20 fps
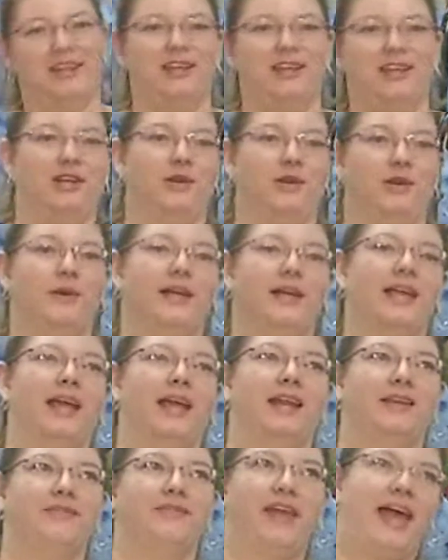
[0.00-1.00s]
You know, what
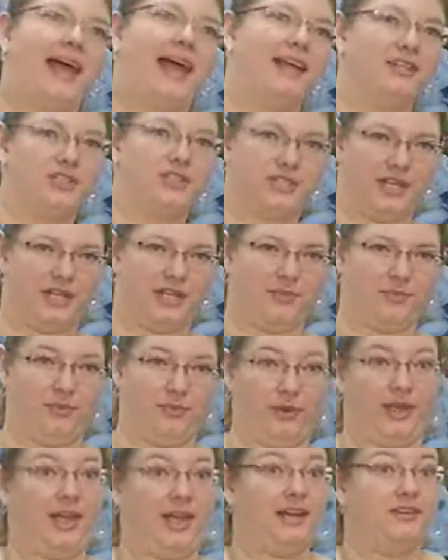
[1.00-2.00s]
kind of hat shape?
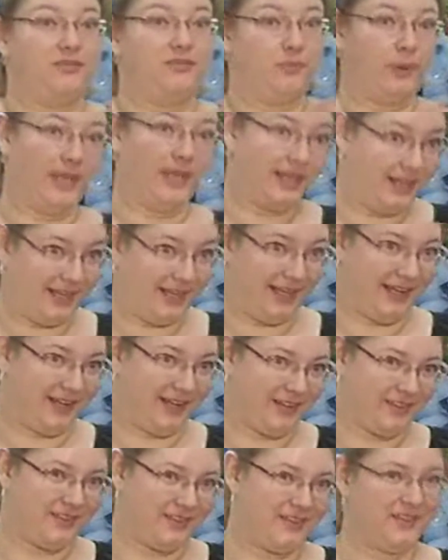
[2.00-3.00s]
What kind of wig
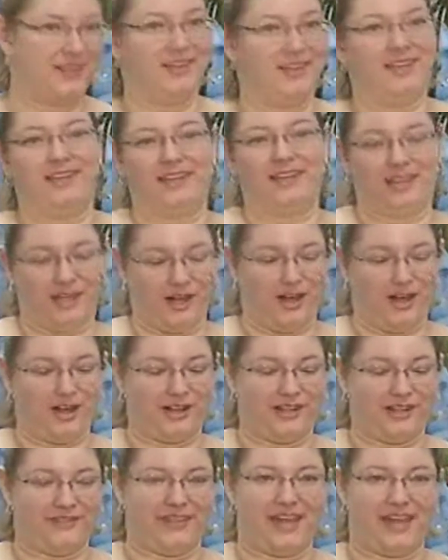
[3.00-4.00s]
length? You know,
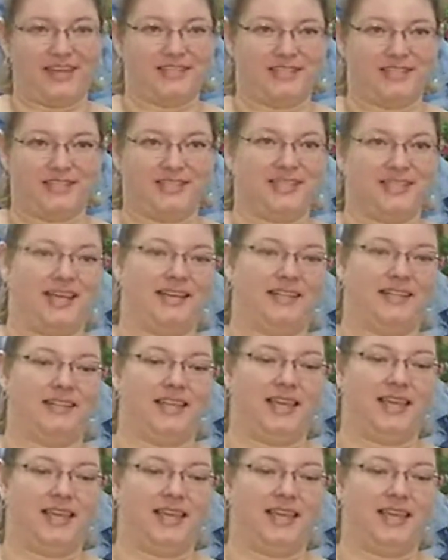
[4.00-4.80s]
all of that is decided